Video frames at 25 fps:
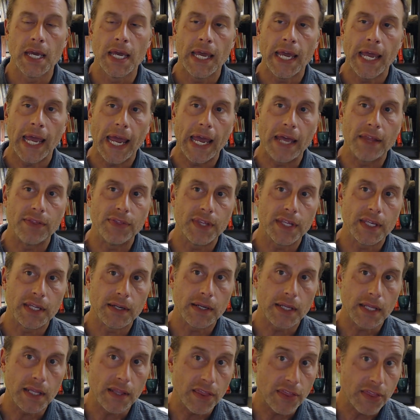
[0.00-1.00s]
And then
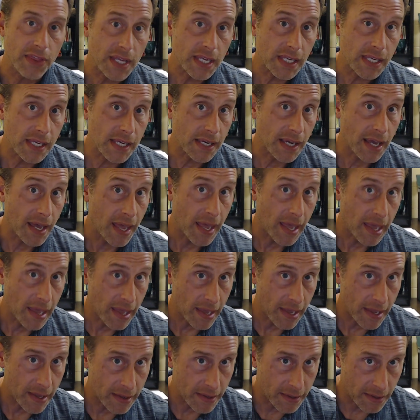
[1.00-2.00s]
thinking
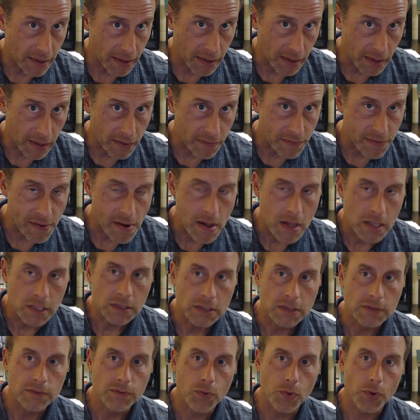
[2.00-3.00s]
ahead of,
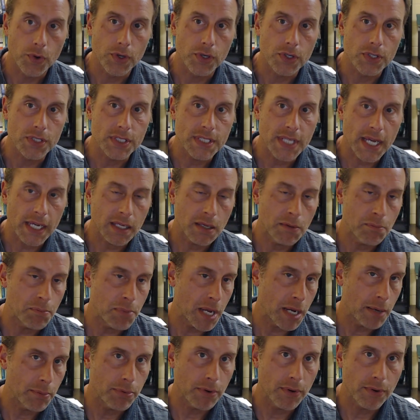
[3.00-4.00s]
for your second
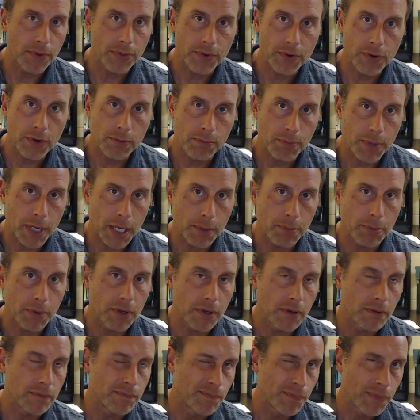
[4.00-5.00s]
paper, third paper,
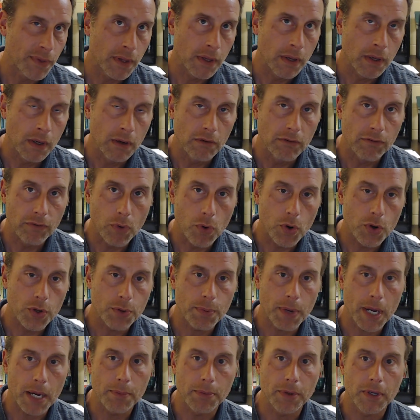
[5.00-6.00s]
fourth
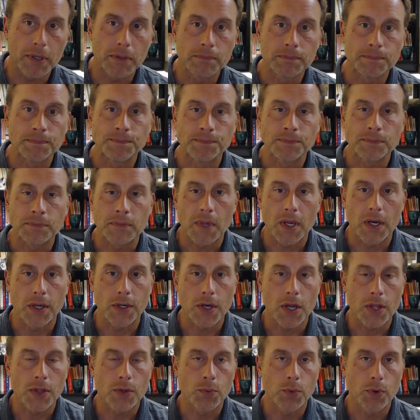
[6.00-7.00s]
paper,
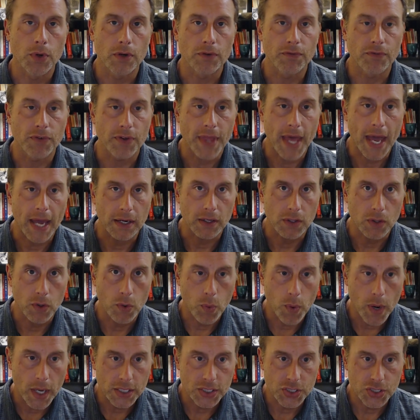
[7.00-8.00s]
another word for that
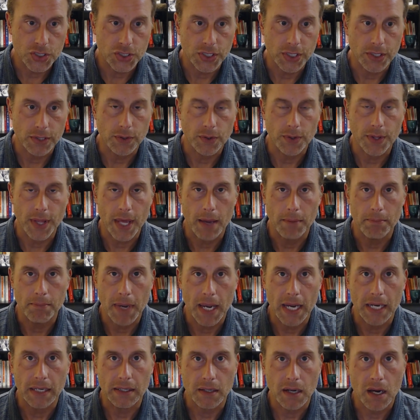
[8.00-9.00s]
question or that main
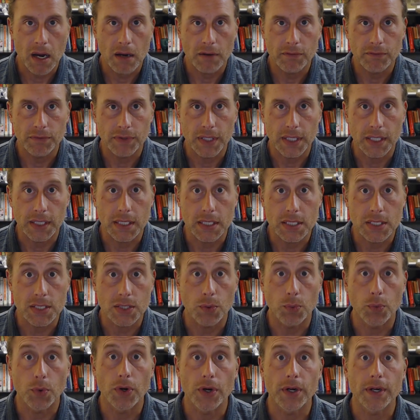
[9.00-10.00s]
conflict is the
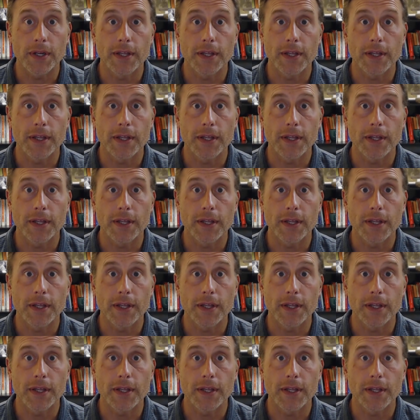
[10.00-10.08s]
word